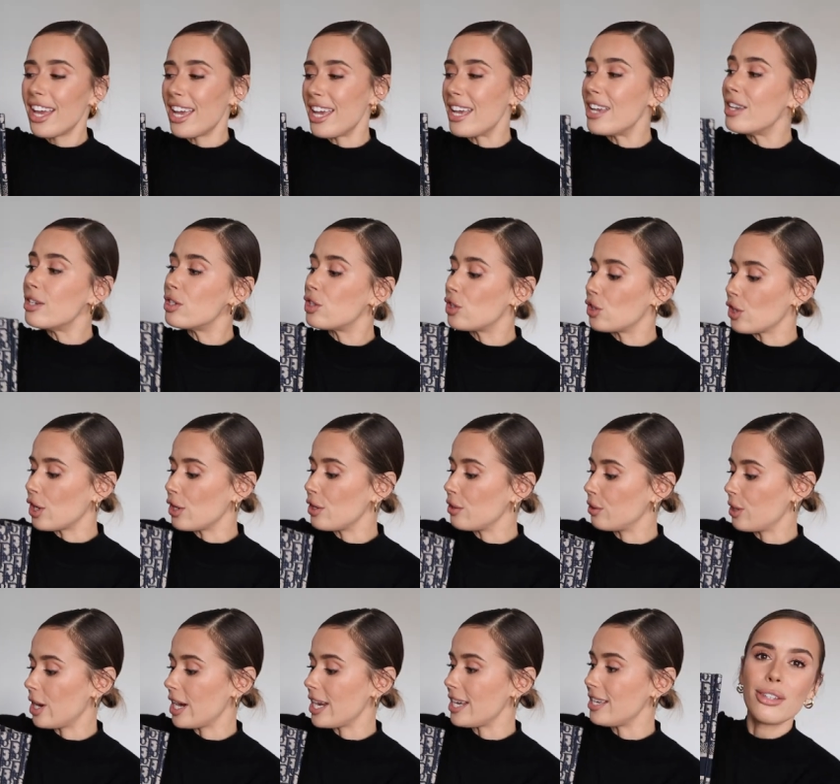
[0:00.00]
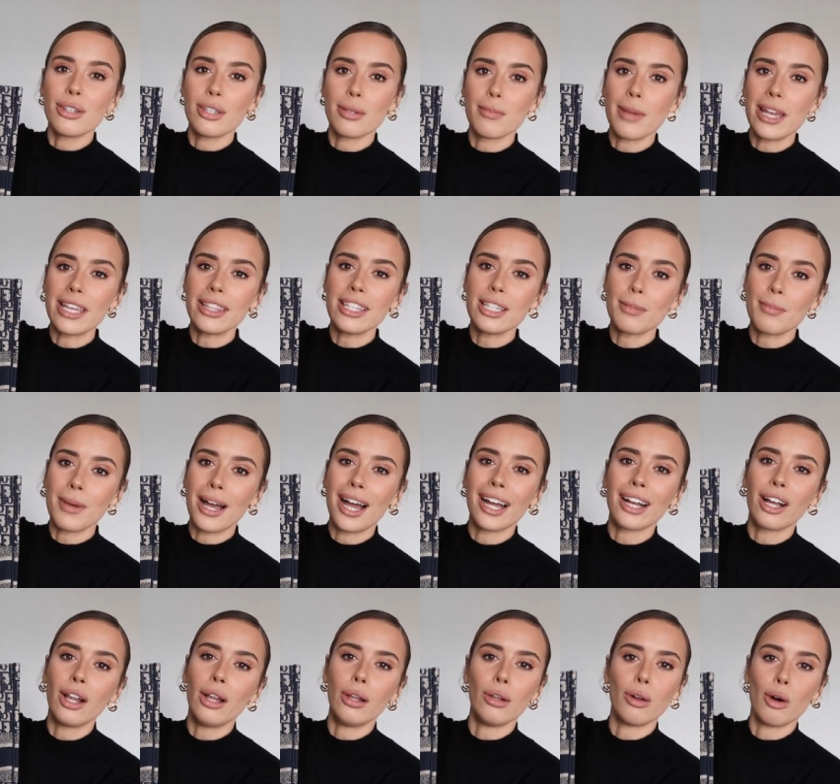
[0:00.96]
It is so great. So it's made this
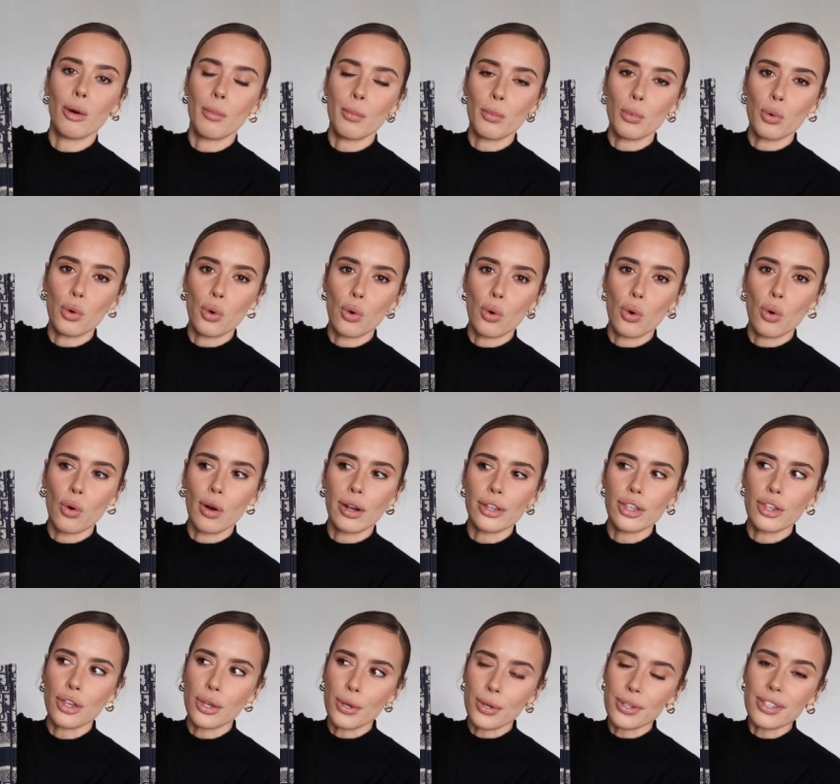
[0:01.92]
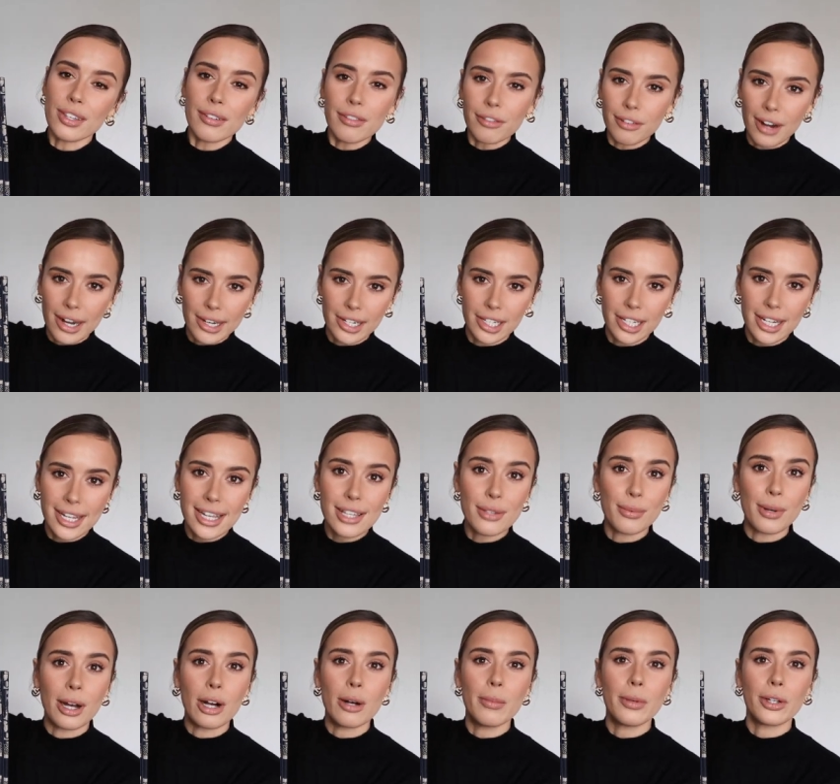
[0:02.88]
bag a lot more user friendly
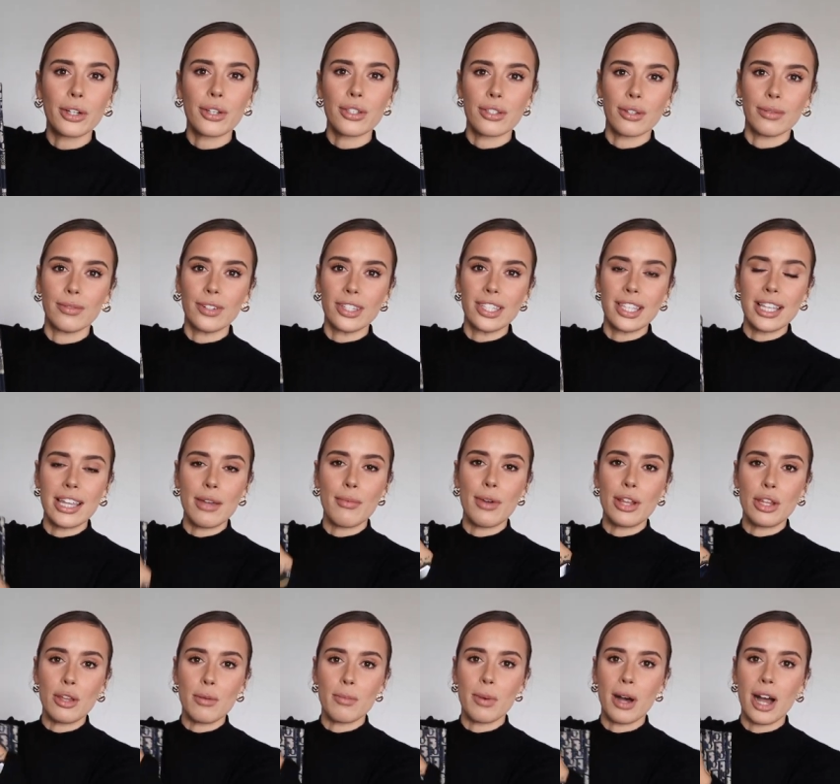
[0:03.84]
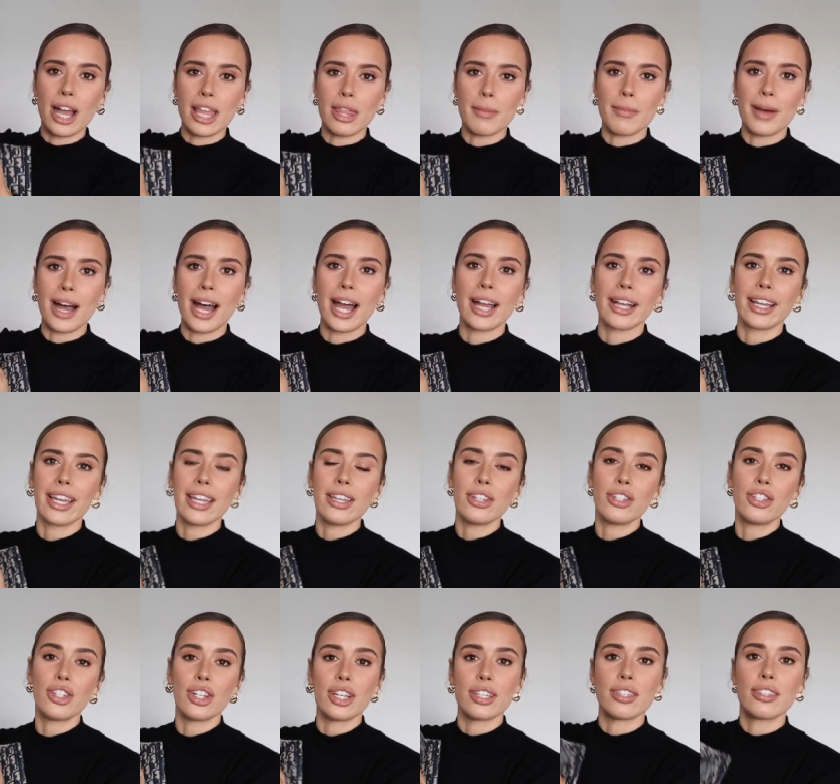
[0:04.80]
as well because obviously when you buy the bag,
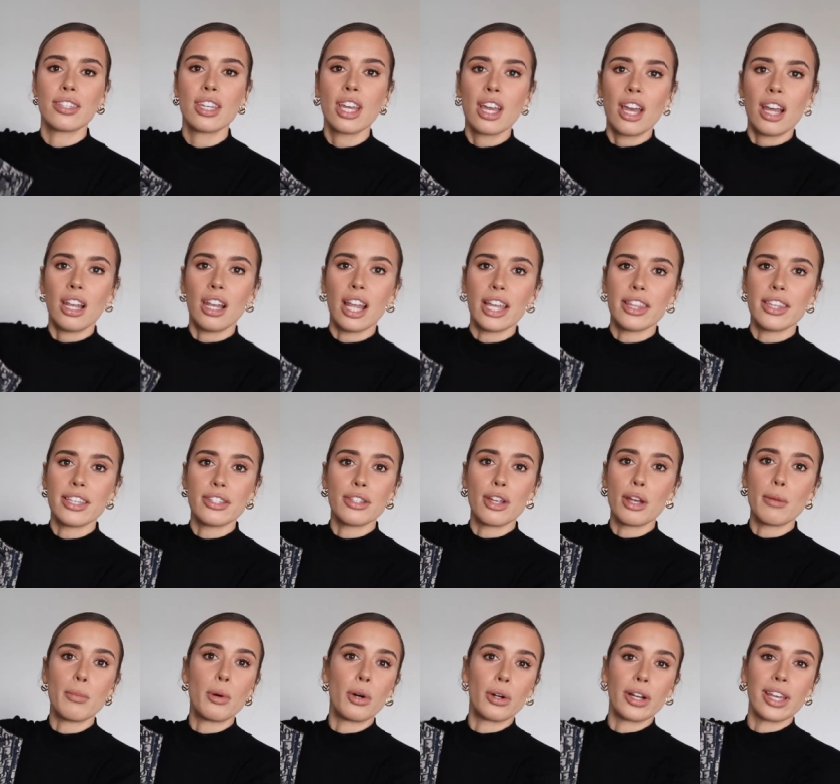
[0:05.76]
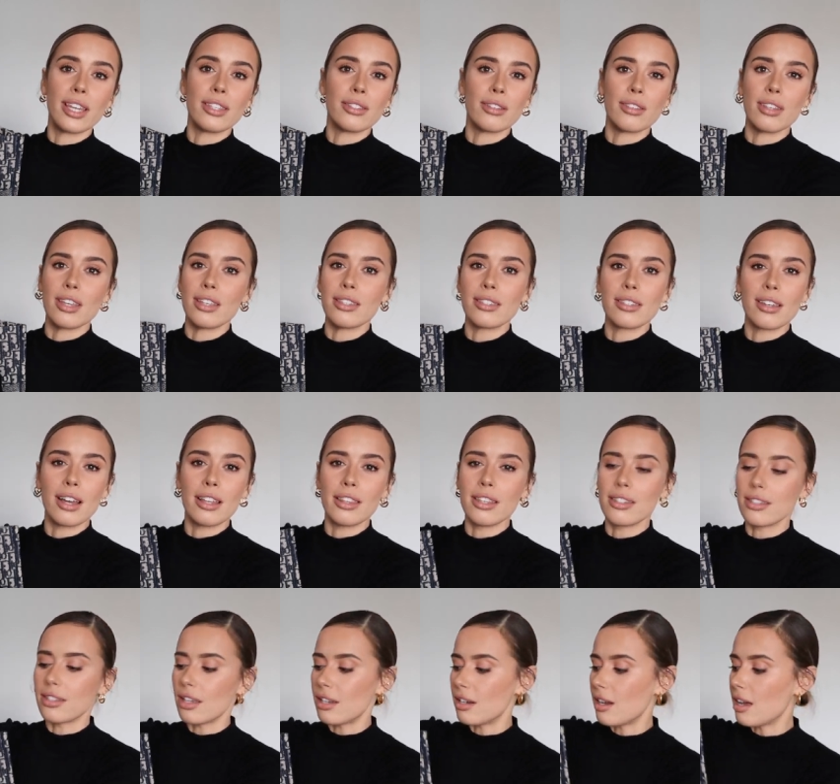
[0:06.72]
it's just like there's no pockets on the inside,
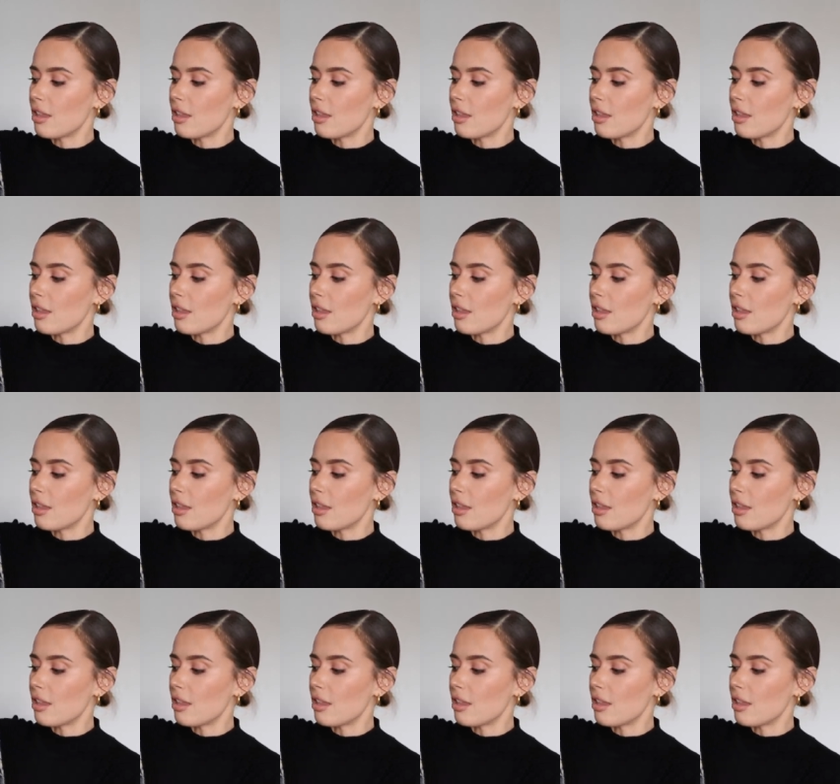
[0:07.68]
there's no